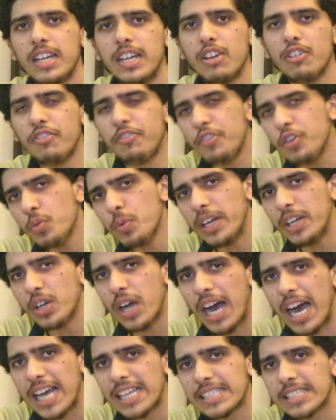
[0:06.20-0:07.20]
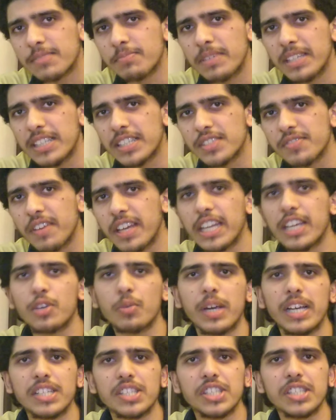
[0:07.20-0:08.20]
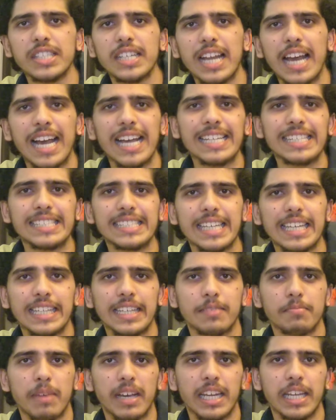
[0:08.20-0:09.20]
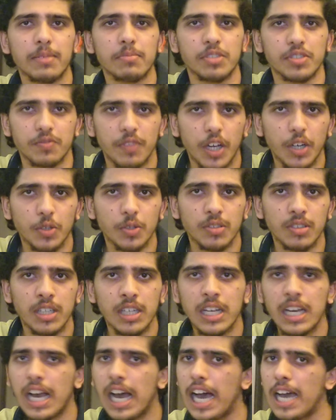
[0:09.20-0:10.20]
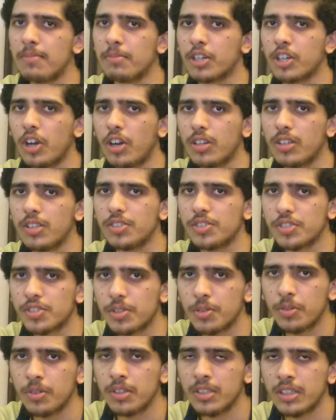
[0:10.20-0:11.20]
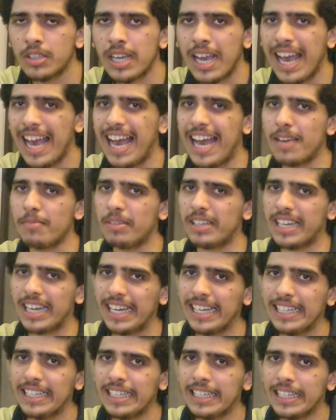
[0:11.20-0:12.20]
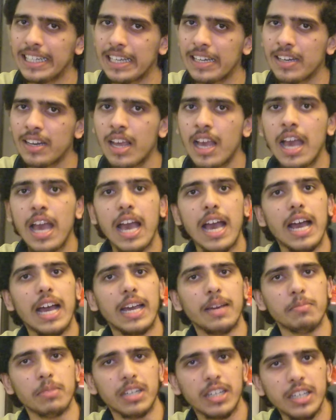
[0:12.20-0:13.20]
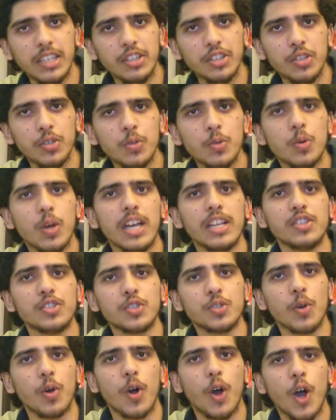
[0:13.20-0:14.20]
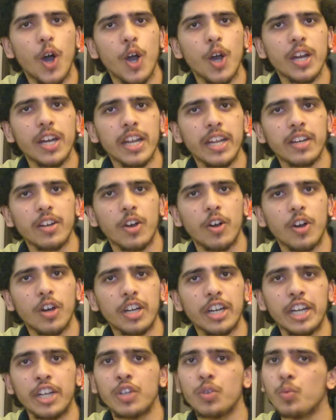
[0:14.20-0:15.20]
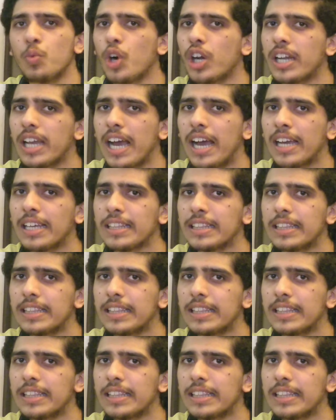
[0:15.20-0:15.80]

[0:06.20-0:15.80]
Now, if you were to ask me this very question, I'd say that my name is Varun, I'm a college student, I'm an Indian, I'm a Hindu, and so on and on into what I